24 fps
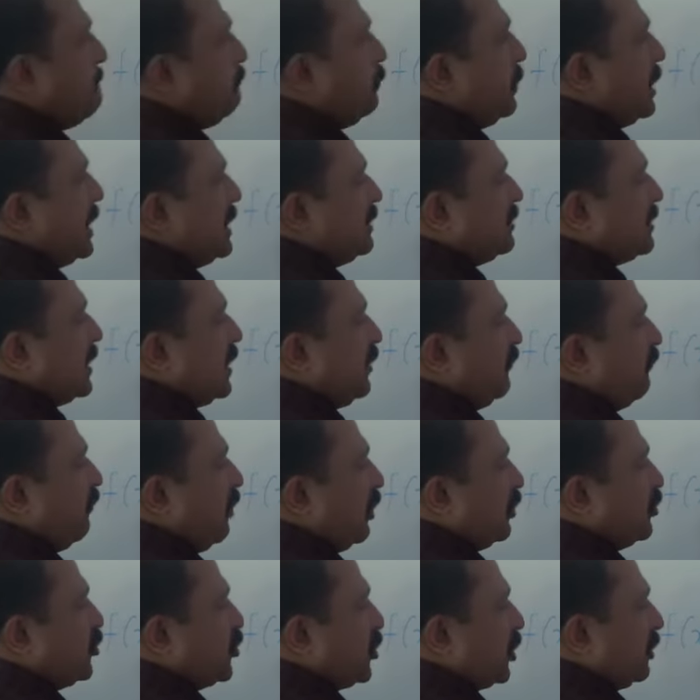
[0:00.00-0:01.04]
implicit
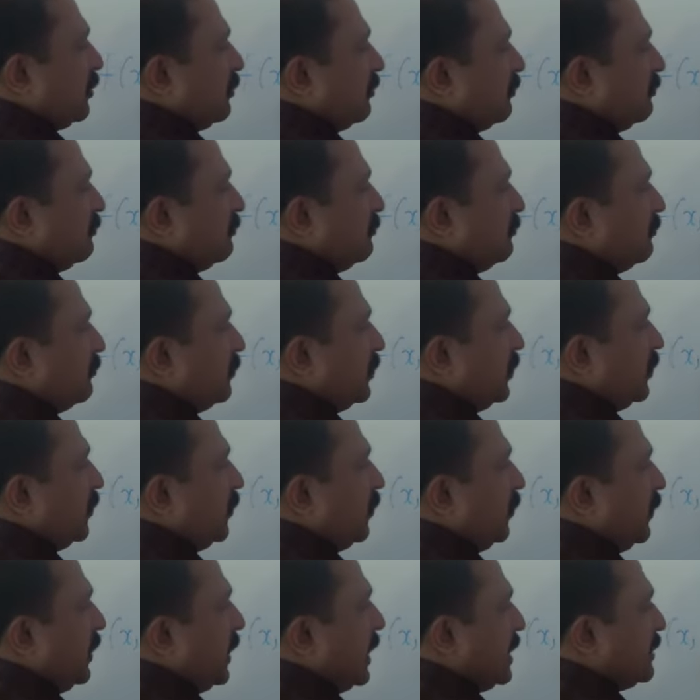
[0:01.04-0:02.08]
function. You know,